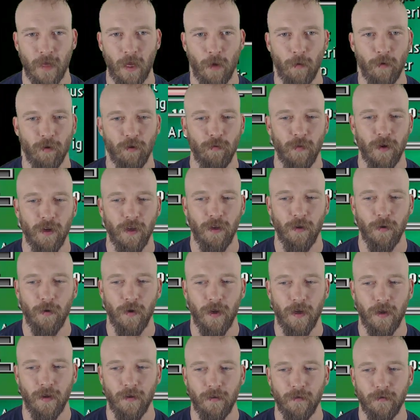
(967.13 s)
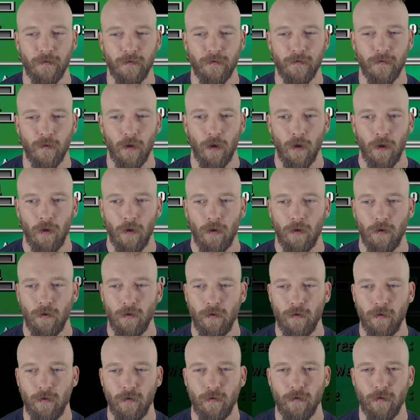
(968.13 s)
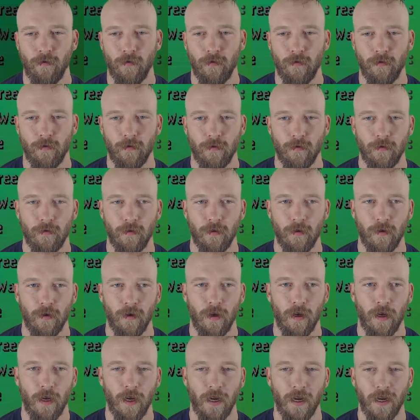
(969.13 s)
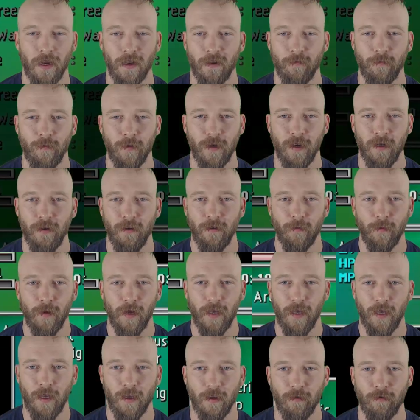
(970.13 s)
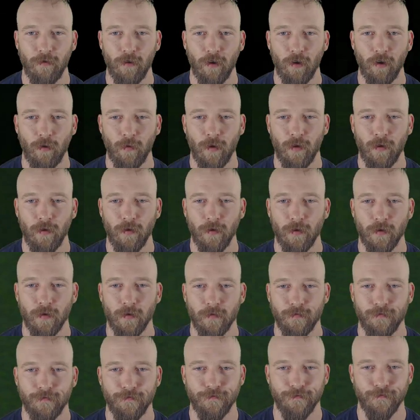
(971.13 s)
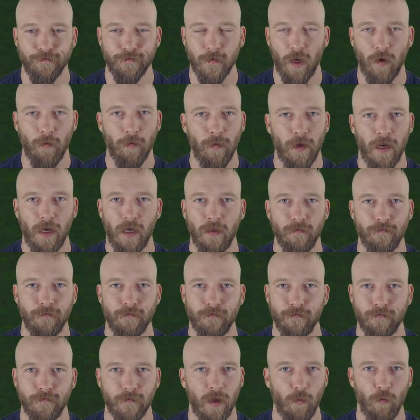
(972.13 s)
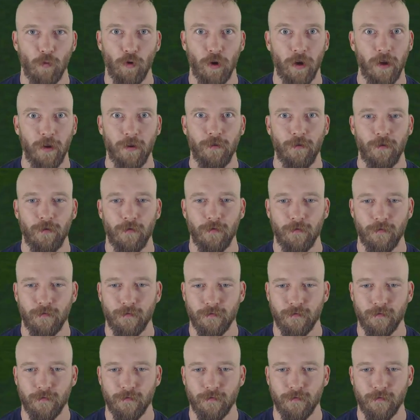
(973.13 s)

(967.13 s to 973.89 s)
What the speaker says: How much money do I have? Ooh. I got enough money to buy that Chocobo lure. I'll buy it. I'm rich.